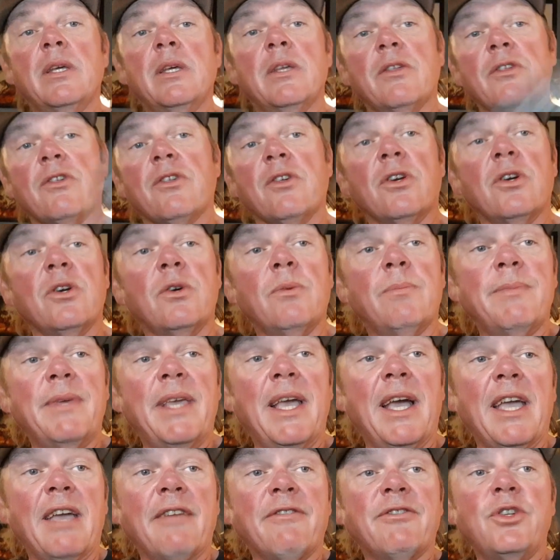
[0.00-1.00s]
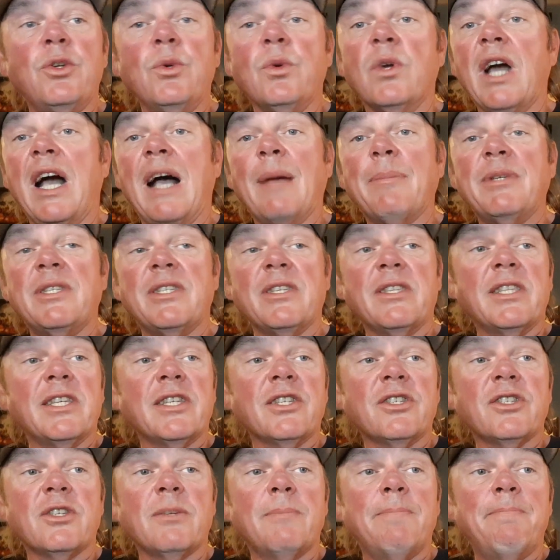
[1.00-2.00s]
So, yeah, I have 2 copies of
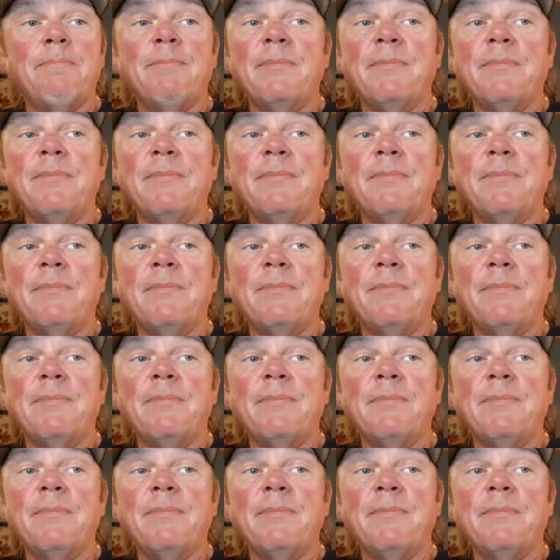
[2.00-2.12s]
this.